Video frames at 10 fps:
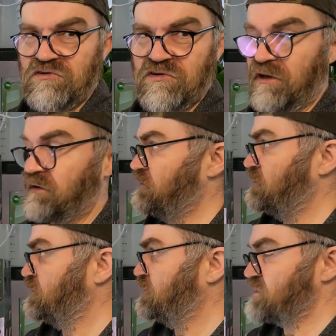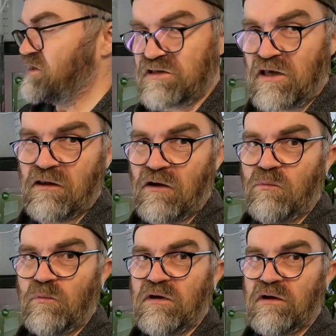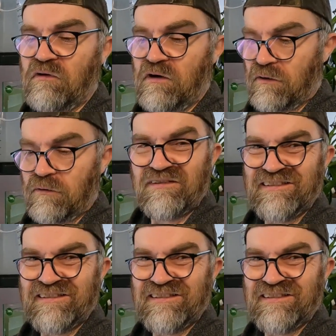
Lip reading: treat it. So let's get on with that right now.